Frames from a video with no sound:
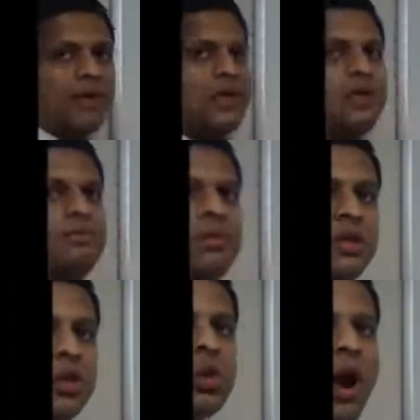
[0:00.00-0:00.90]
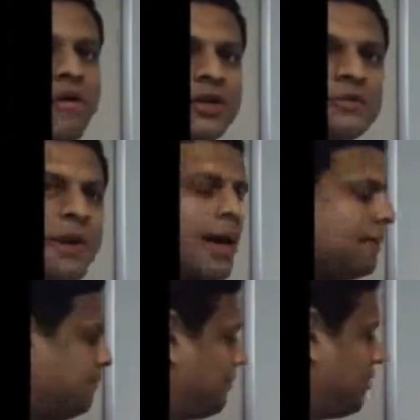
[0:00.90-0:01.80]
in 2 hours span,
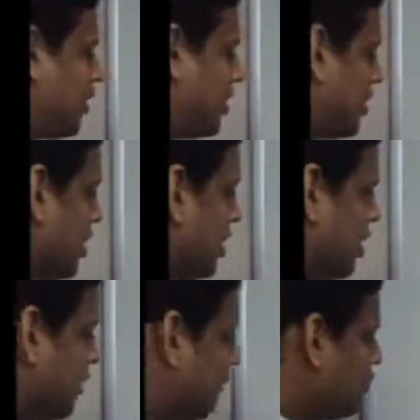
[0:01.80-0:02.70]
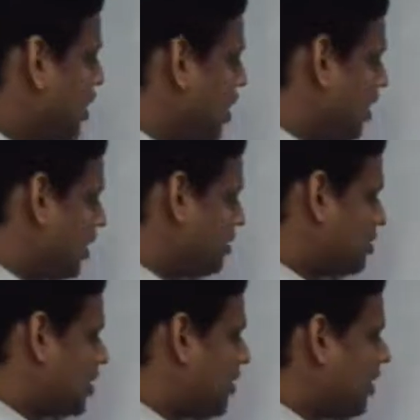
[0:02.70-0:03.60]
right? If you are
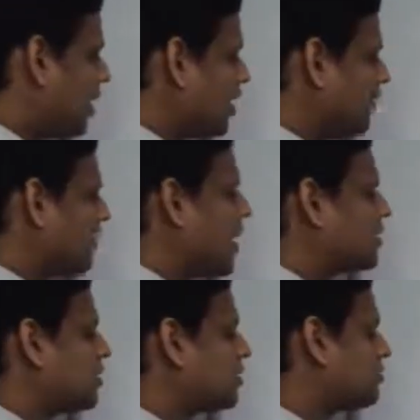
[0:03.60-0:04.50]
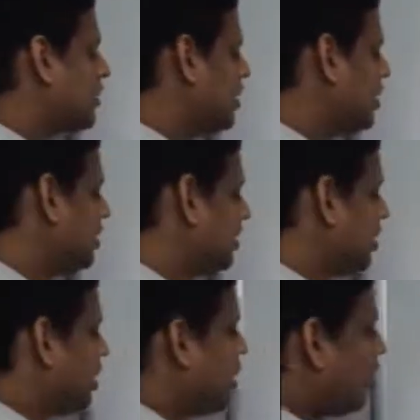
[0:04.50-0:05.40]
traveling at a faster speed,
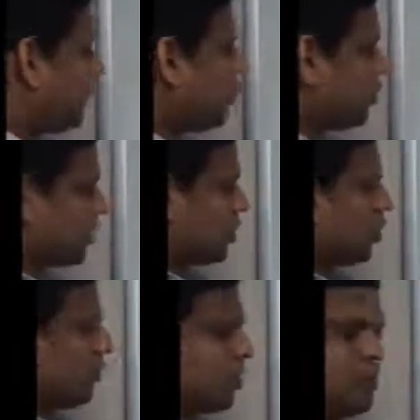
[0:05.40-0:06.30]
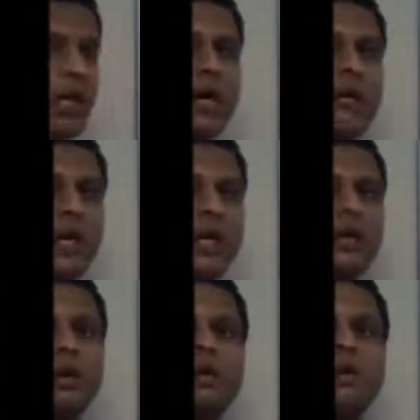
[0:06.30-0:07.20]
of course you will be
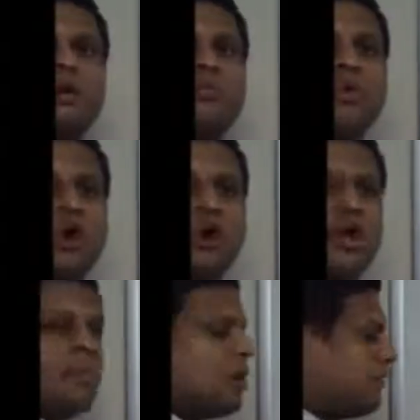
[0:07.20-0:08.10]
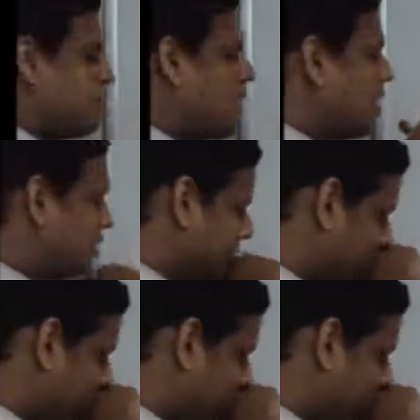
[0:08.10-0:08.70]
covering more number of miles.